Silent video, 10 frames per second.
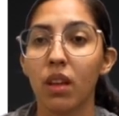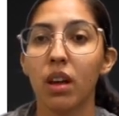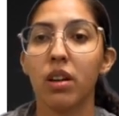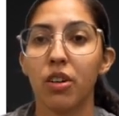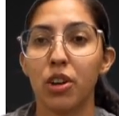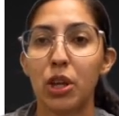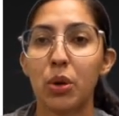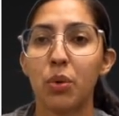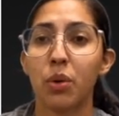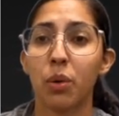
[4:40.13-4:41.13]
And our
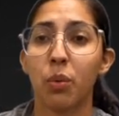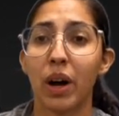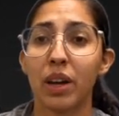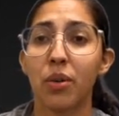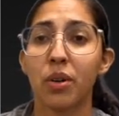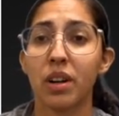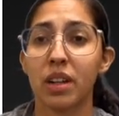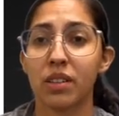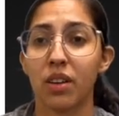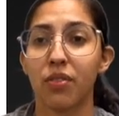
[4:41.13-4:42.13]
new y
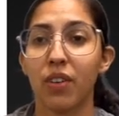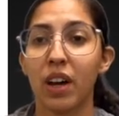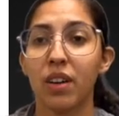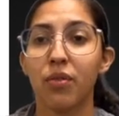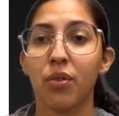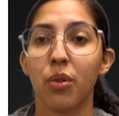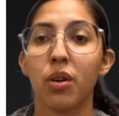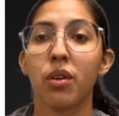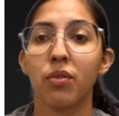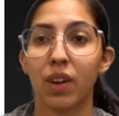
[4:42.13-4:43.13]
coordinates are 5,
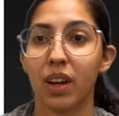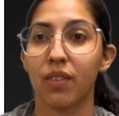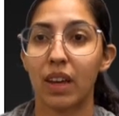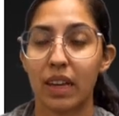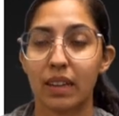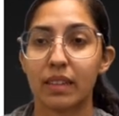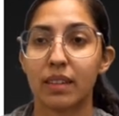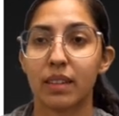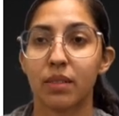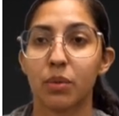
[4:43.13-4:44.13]
4, 5, 8.
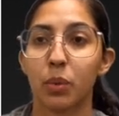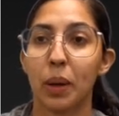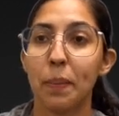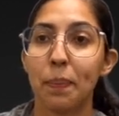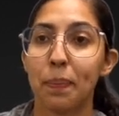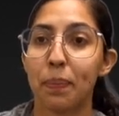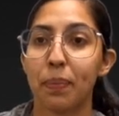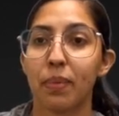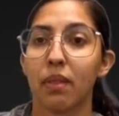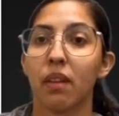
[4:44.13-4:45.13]
Okay?
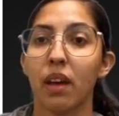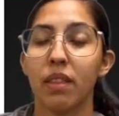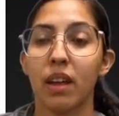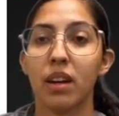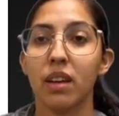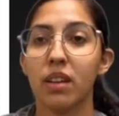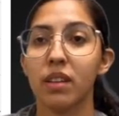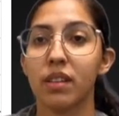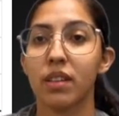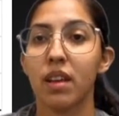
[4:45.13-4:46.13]
And that
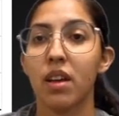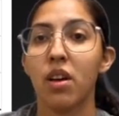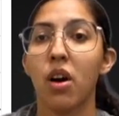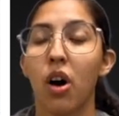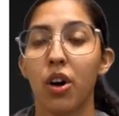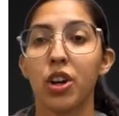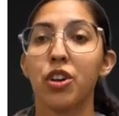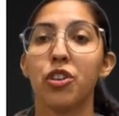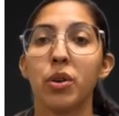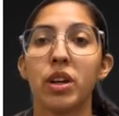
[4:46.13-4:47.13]
is all you're
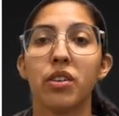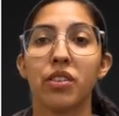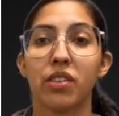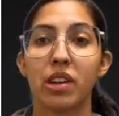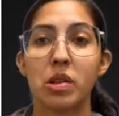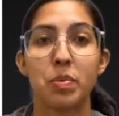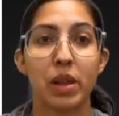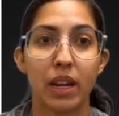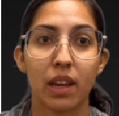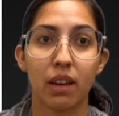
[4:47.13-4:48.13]
doing. You're just
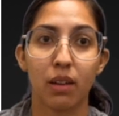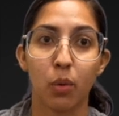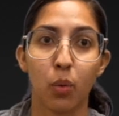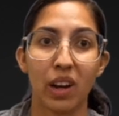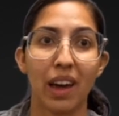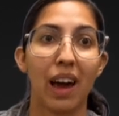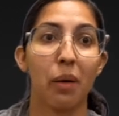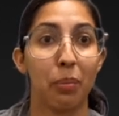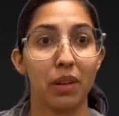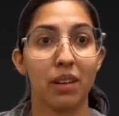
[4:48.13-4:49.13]
explaining what
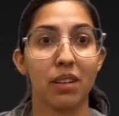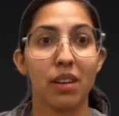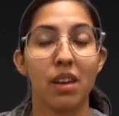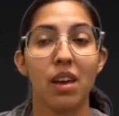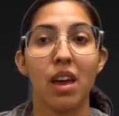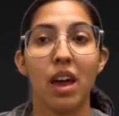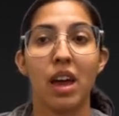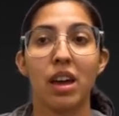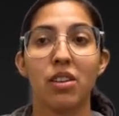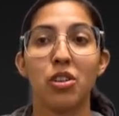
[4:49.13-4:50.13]
happened.
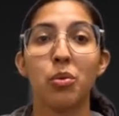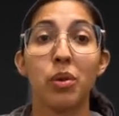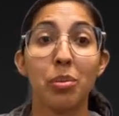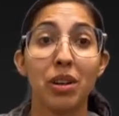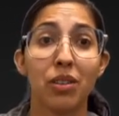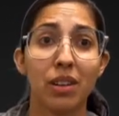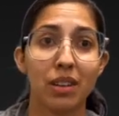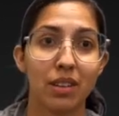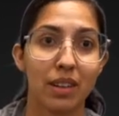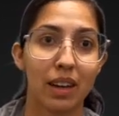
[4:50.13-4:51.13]
And you will be doing
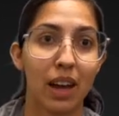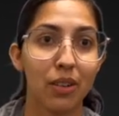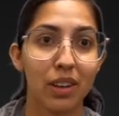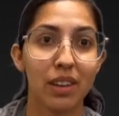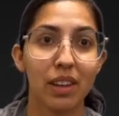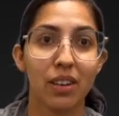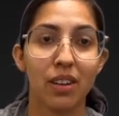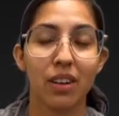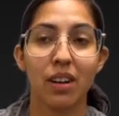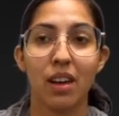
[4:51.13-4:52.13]
this in a
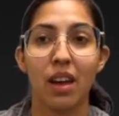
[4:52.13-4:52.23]
calculator.